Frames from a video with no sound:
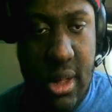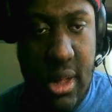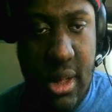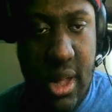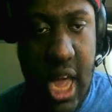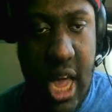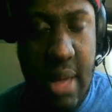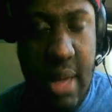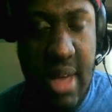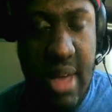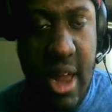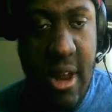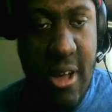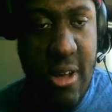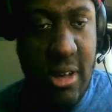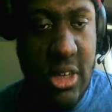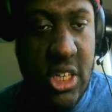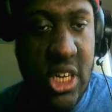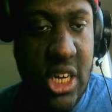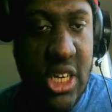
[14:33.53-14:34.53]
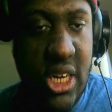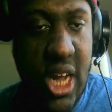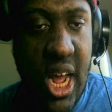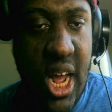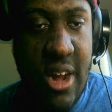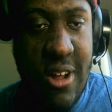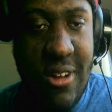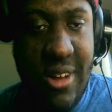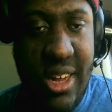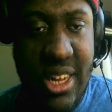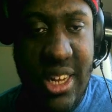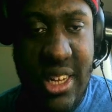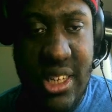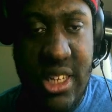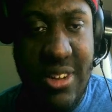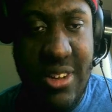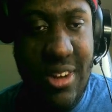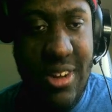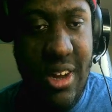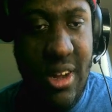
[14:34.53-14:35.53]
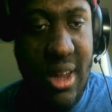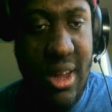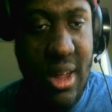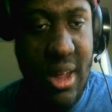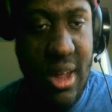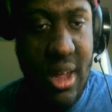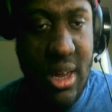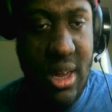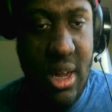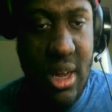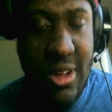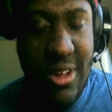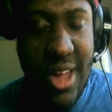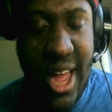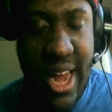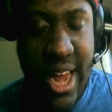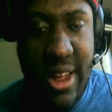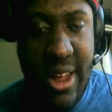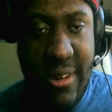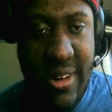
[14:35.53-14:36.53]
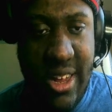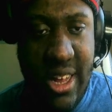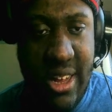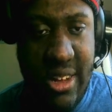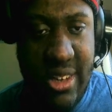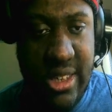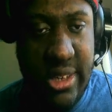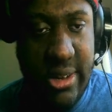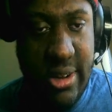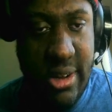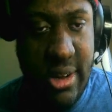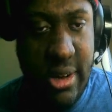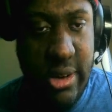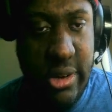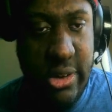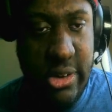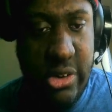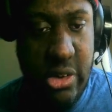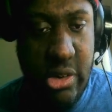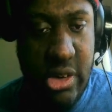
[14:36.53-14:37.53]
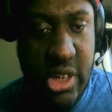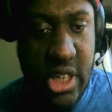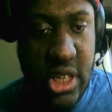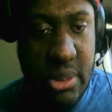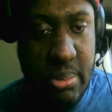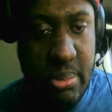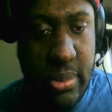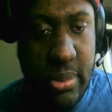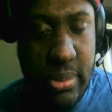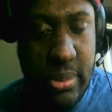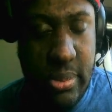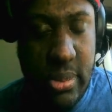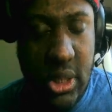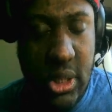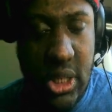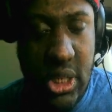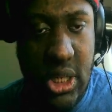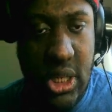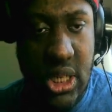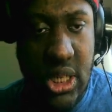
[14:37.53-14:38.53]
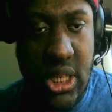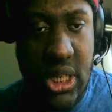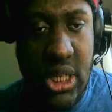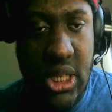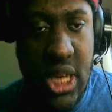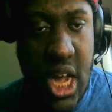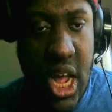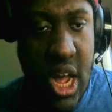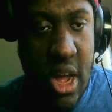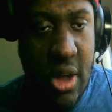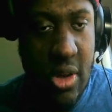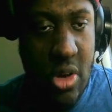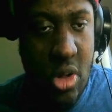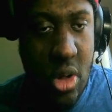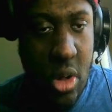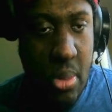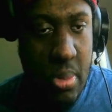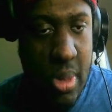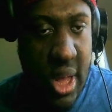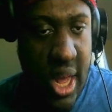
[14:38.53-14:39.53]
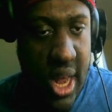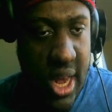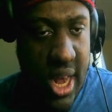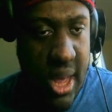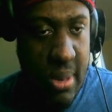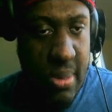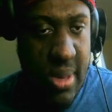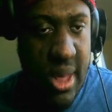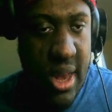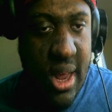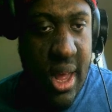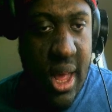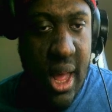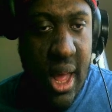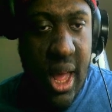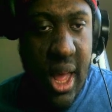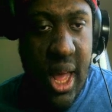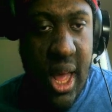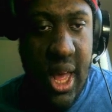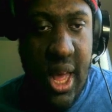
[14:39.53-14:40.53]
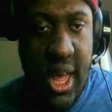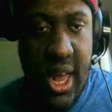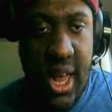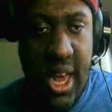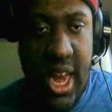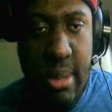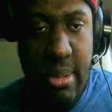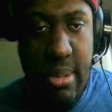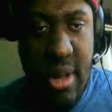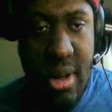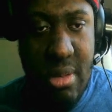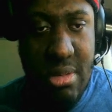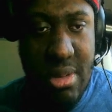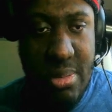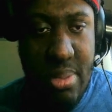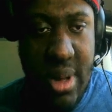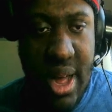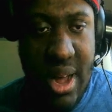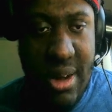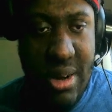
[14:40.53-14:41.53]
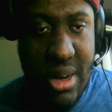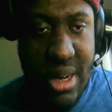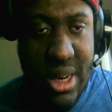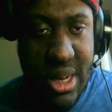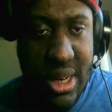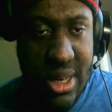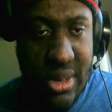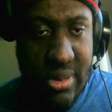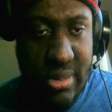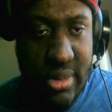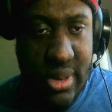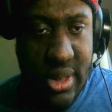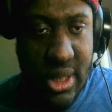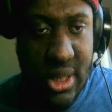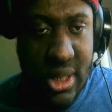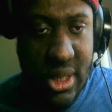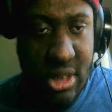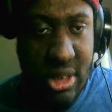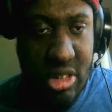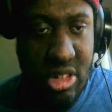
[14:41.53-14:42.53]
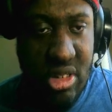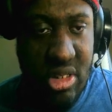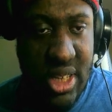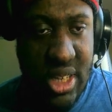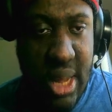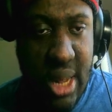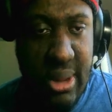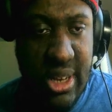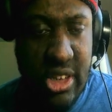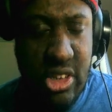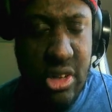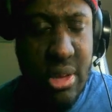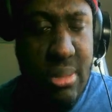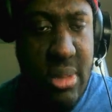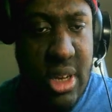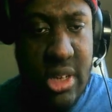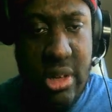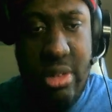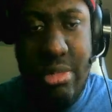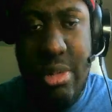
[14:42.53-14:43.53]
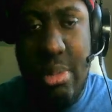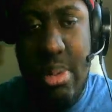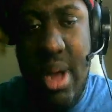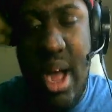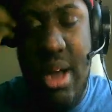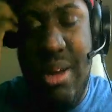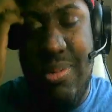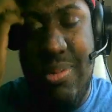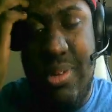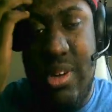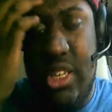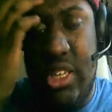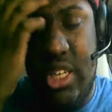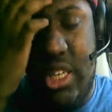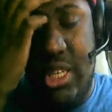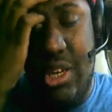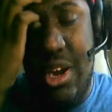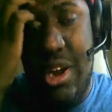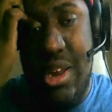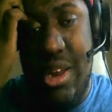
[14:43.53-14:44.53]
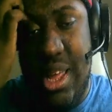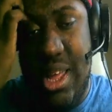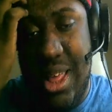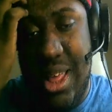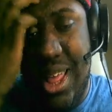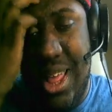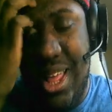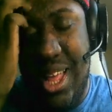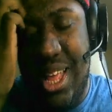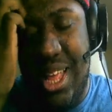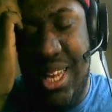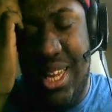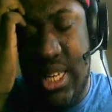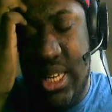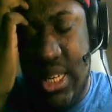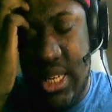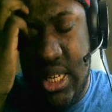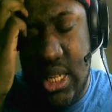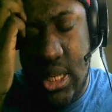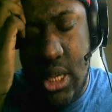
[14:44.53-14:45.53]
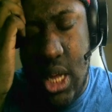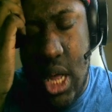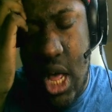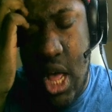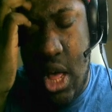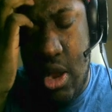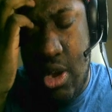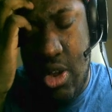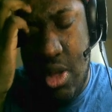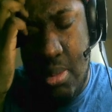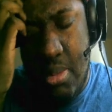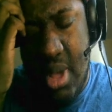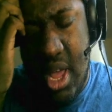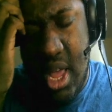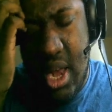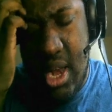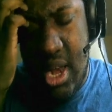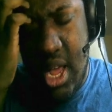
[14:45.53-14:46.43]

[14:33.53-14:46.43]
I mean, I know I know Lita's gonna lose. I know Lita's gonna lose. Cause I don't know, man. They've been they've been overpowered. They've been too much overpowered for Charlotte, cause I don't know, man.